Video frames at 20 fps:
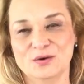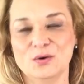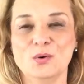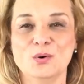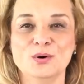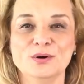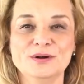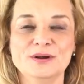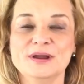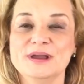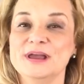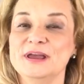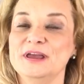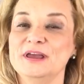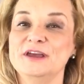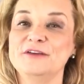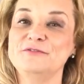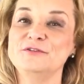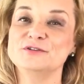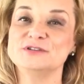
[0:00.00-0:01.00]
Or
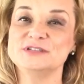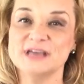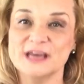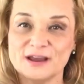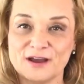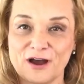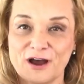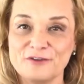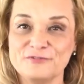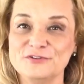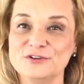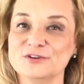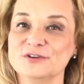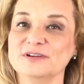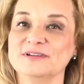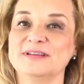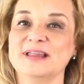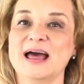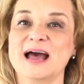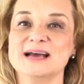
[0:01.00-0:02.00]
if you take off your
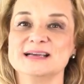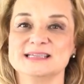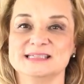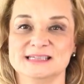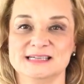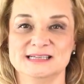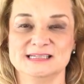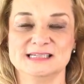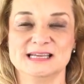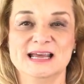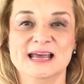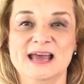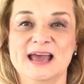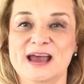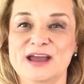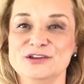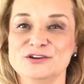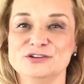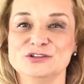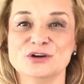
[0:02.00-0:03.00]
glasses
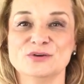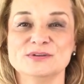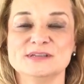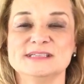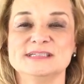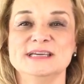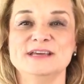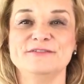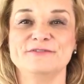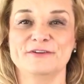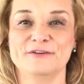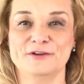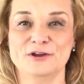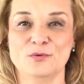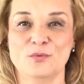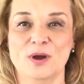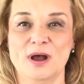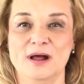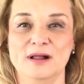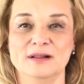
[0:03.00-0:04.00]
and you don't see very
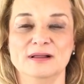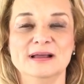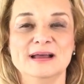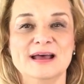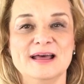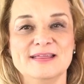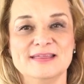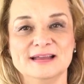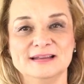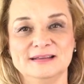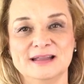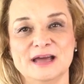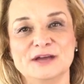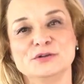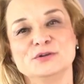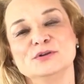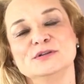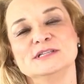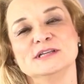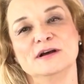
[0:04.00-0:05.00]
well, the
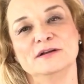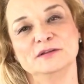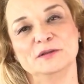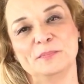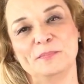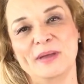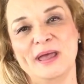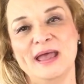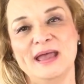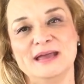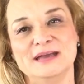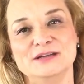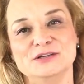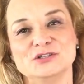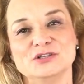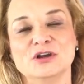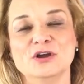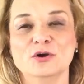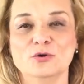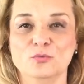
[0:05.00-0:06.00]
letters on the
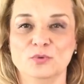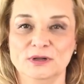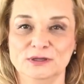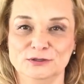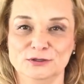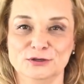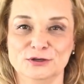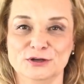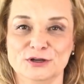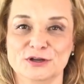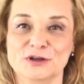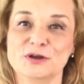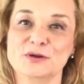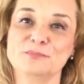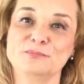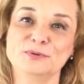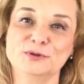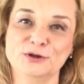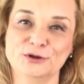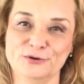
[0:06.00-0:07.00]
page will look
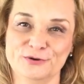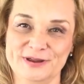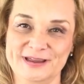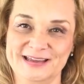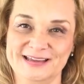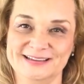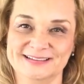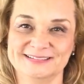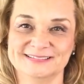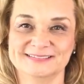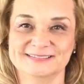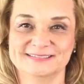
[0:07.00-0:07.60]
blurry.